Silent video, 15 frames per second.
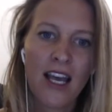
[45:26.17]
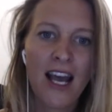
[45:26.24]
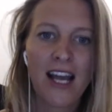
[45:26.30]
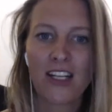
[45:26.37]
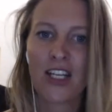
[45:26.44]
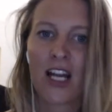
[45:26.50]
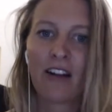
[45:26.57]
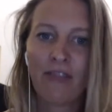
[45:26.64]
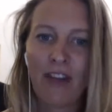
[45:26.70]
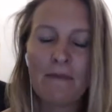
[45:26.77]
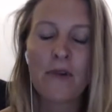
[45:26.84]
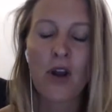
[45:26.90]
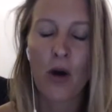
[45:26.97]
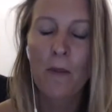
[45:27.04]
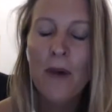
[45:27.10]
hashtag
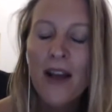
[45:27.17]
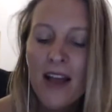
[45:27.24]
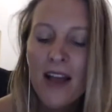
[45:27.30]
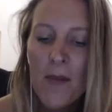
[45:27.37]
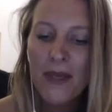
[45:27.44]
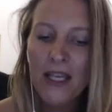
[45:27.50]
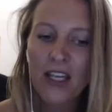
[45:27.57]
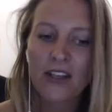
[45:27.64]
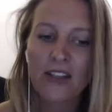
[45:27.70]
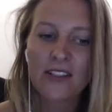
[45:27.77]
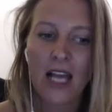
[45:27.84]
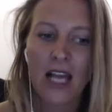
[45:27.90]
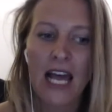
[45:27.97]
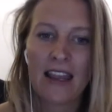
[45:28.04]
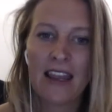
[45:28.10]
femdom
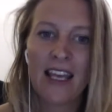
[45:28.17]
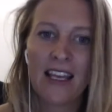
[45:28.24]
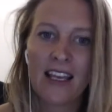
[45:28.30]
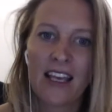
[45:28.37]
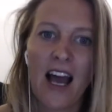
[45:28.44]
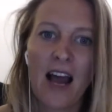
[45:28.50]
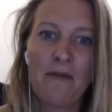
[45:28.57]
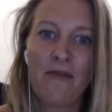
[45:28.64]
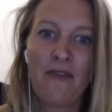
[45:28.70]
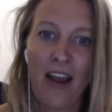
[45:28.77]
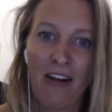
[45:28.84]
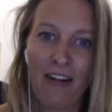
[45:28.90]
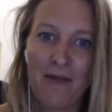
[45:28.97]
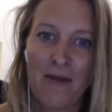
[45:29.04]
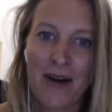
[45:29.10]
because I think I'm
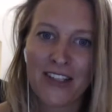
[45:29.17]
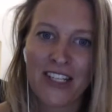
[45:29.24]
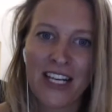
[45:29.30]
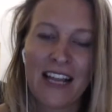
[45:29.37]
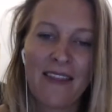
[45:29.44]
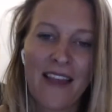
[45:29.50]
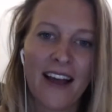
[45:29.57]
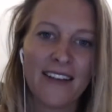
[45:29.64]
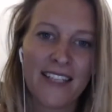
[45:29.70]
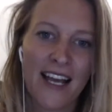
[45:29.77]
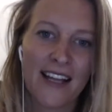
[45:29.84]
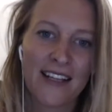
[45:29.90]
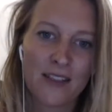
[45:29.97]
very much in that dance